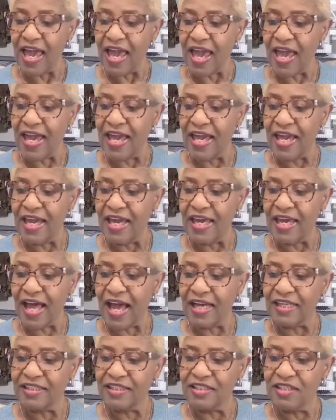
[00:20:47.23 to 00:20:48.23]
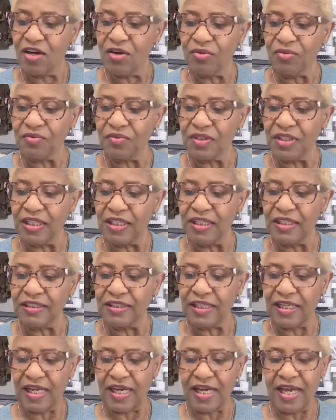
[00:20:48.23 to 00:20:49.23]
and I don't think
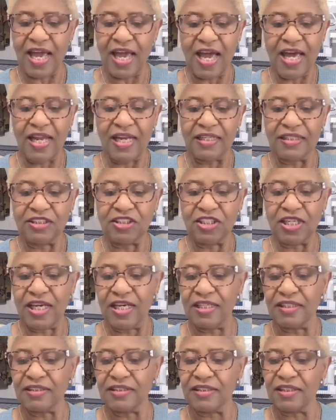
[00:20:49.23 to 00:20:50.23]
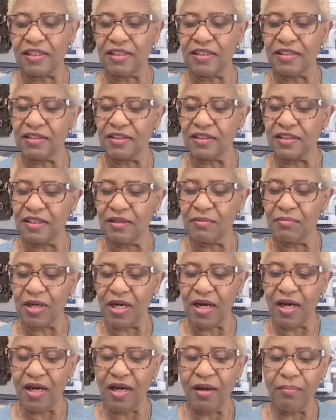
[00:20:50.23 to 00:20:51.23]
that I got a chance to look them
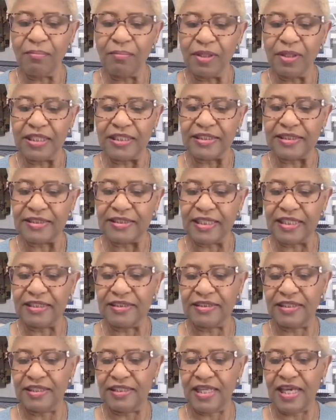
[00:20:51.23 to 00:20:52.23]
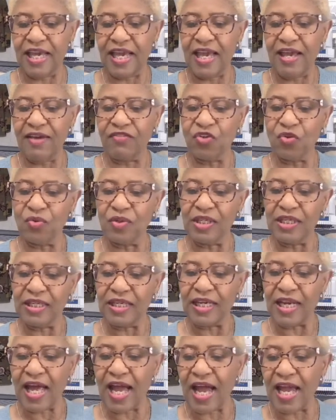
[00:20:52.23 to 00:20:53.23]
up, but it says that they have unique
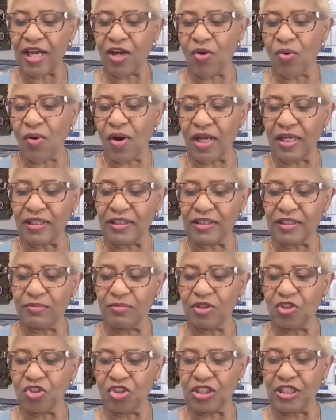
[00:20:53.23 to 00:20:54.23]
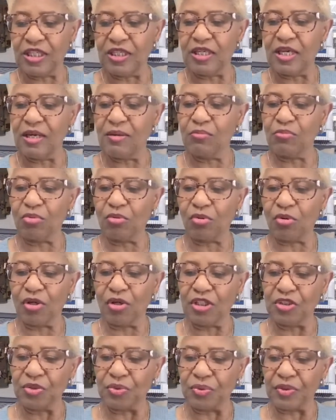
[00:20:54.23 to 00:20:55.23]
and high quality machine
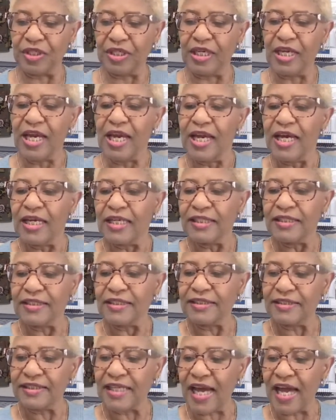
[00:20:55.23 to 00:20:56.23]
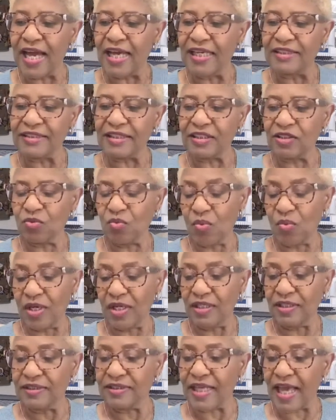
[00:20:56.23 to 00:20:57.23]
embroidery designs as
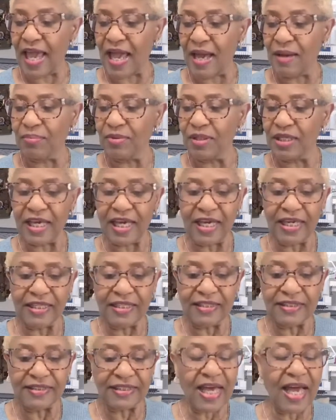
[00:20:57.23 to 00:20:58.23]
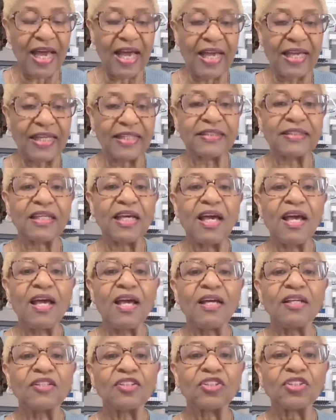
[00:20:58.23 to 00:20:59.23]
well as applique designs.
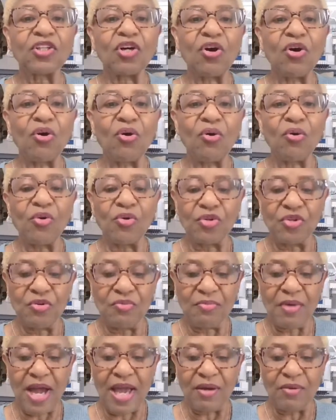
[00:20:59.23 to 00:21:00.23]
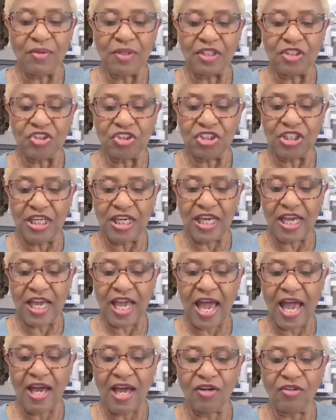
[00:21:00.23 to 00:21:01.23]
So you might want to check
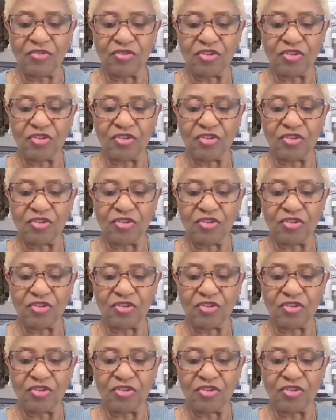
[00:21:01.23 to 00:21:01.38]
out